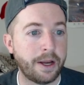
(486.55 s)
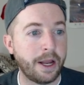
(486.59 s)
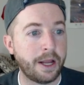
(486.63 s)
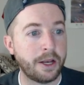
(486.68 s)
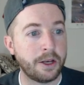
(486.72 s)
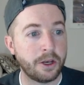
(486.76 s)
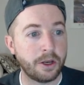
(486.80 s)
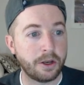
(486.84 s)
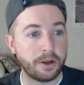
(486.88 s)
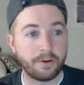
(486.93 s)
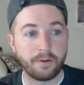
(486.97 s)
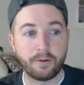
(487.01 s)

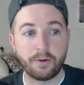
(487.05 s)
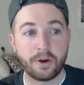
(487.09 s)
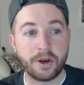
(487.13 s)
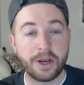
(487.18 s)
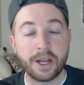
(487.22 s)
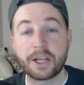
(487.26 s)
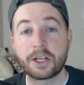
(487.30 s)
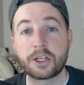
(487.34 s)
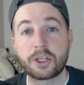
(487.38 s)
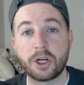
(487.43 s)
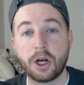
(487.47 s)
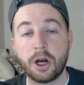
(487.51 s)
And
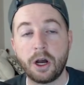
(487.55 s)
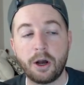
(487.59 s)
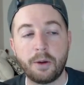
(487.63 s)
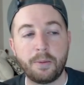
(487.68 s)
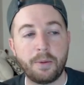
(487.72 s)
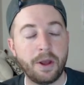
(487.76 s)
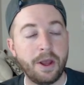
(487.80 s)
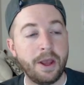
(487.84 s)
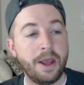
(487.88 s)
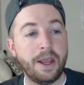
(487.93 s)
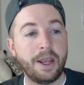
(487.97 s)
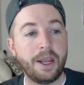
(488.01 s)
Nick Chubb,
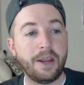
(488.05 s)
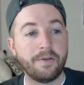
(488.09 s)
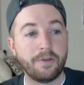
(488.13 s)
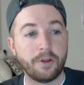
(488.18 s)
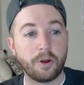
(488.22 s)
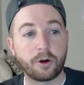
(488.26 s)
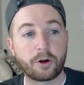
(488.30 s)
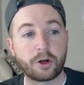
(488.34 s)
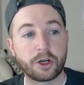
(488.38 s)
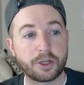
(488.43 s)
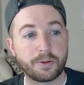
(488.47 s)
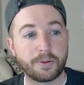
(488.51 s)
even
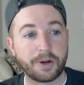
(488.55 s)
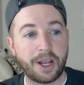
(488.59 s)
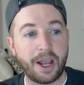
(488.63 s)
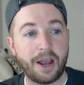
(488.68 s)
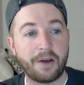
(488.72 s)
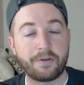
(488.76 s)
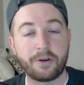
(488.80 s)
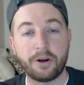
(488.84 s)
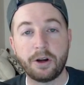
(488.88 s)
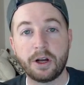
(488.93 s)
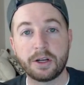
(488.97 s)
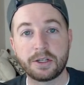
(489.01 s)
though Christian
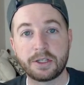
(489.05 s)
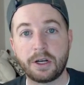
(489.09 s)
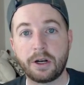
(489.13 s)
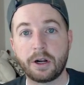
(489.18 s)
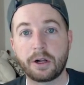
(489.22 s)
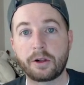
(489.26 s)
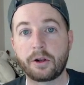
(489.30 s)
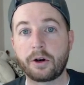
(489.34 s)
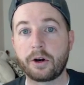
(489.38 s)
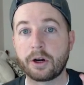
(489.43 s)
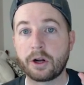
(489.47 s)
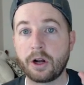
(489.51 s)
McCaffrey and Austin
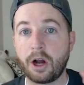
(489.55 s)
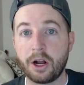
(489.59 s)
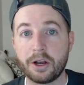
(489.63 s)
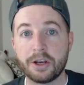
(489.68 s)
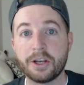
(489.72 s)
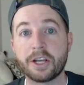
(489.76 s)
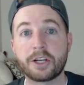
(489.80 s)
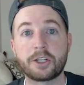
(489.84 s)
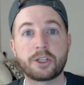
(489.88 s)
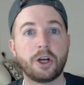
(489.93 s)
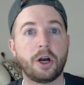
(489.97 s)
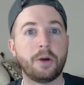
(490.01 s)
Eckler are gone,
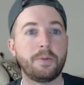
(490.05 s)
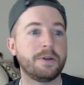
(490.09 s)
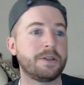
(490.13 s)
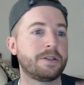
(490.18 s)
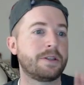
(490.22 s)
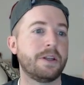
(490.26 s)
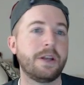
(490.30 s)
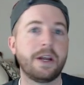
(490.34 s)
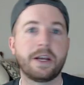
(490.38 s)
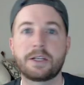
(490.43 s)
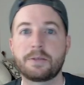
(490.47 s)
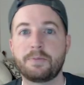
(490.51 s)
Nick Chubb is
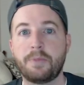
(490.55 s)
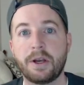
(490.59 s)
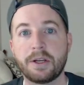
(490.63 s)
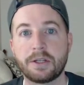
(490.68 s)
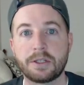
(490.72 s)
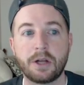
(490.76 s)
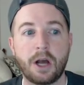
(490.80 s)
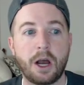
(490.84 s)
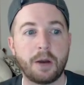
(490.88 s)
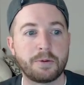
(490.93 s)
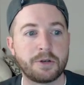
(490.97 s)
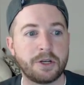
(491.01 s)
the next best
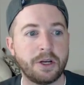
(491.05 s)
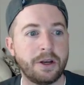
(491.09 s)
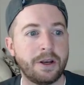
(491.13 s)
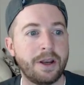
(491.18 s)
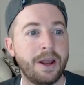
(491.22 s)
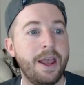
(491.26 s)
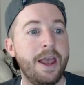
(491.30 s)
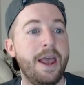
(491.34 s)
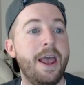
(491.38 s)
option,